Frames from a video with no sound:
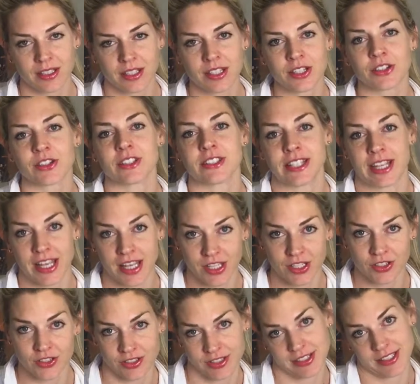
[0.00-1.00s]
irritate
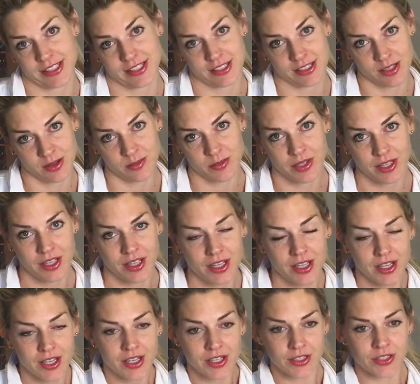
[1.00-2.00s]
your system.
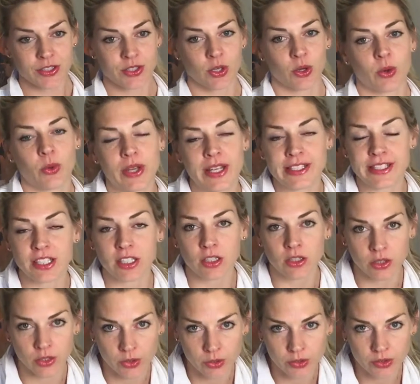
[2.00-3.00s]
So is it
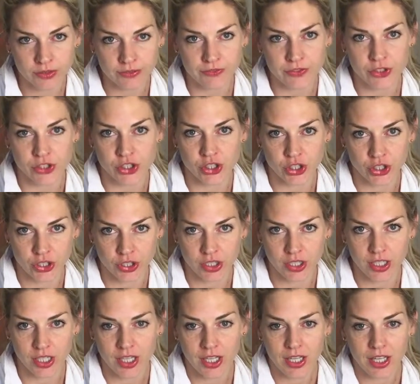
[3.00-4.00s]
gluten? For
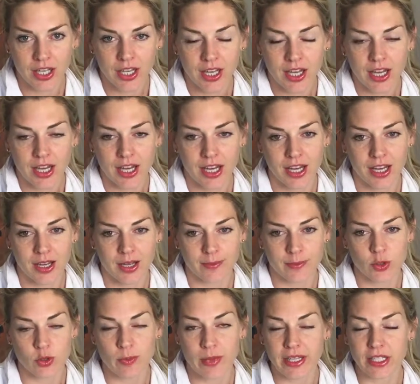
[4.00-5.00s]
sure.
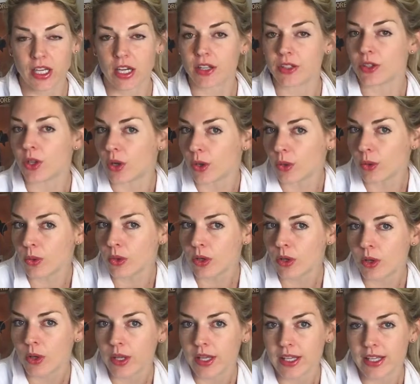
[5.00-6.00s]
You may not know.
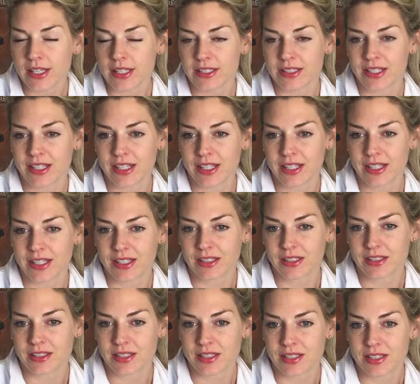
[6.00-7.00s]
Is
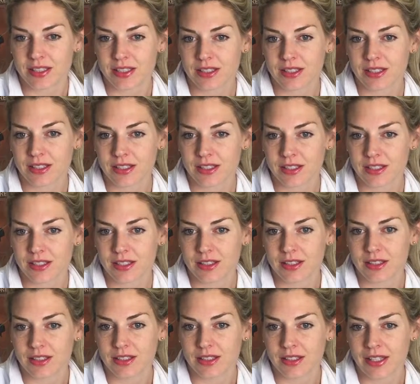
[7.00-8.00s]
it
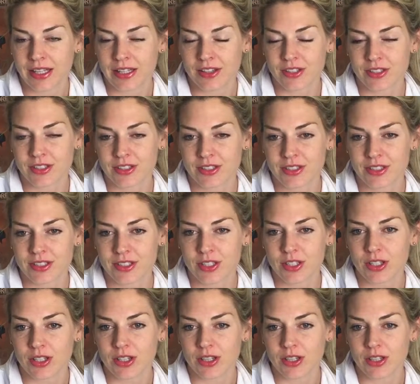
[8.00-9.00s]
there's
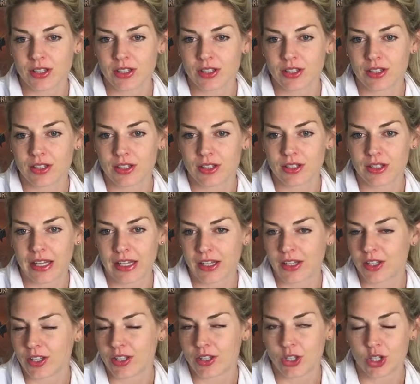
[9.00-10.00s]
it
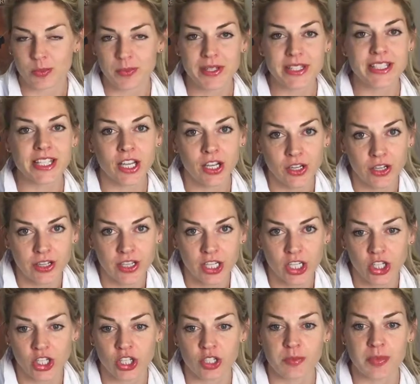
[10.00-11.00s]
could be dairy,
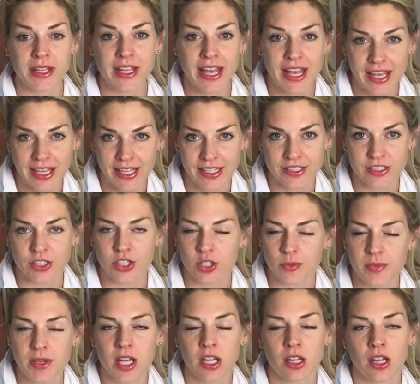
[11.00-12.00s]
it could be eggs, it
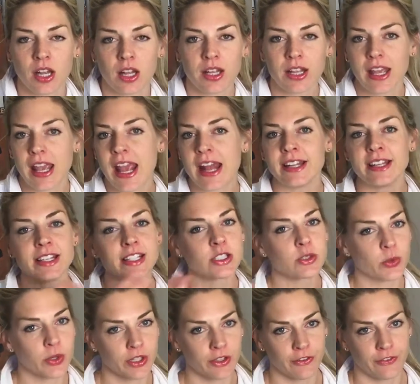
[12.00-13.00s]
could be any
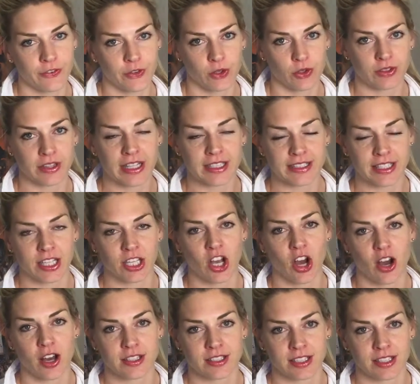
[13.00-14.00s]
sort of food that's
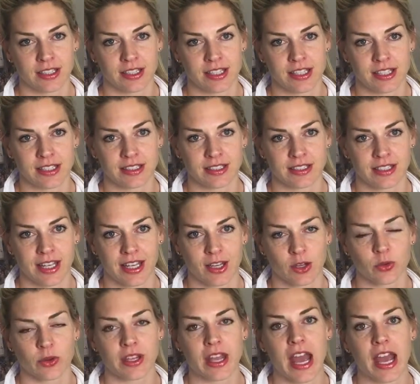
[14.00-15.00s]
causing these
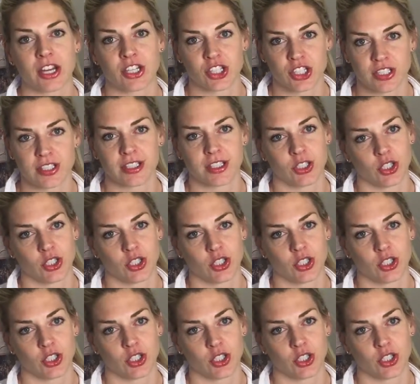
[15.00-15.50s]
reactions